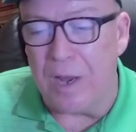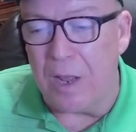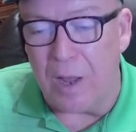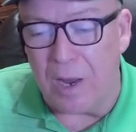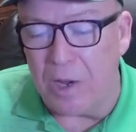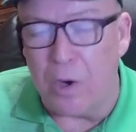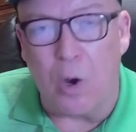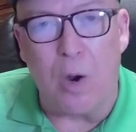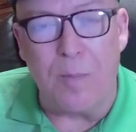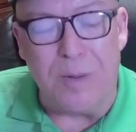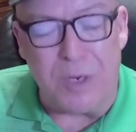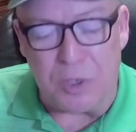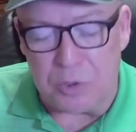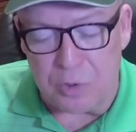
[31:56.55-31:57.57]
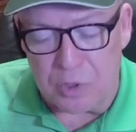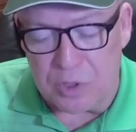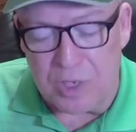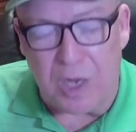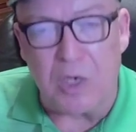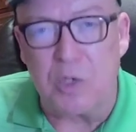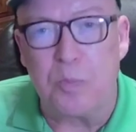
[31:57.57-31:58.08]
Now, I know our ministry is
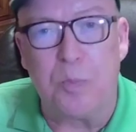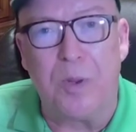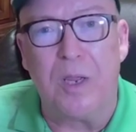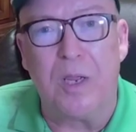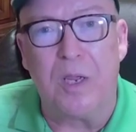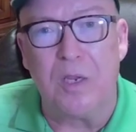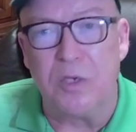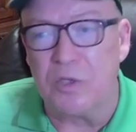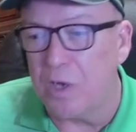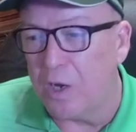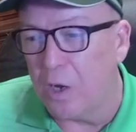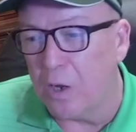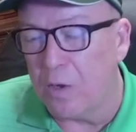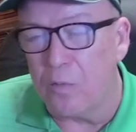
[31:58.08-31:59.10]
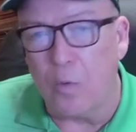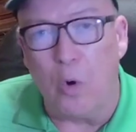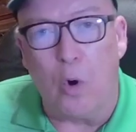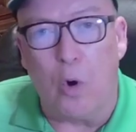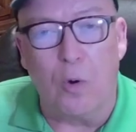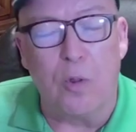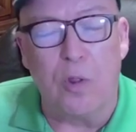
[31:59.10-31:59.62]
not as big as, say,
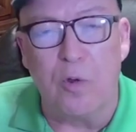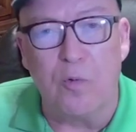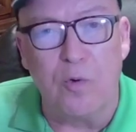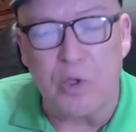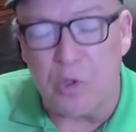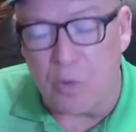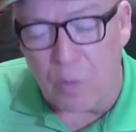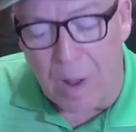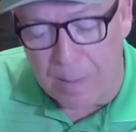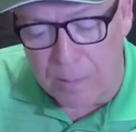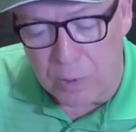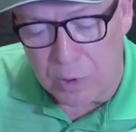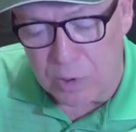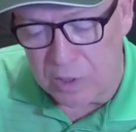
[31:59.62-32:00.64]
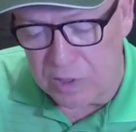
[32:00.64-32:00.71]
Oral or Richard Roberts.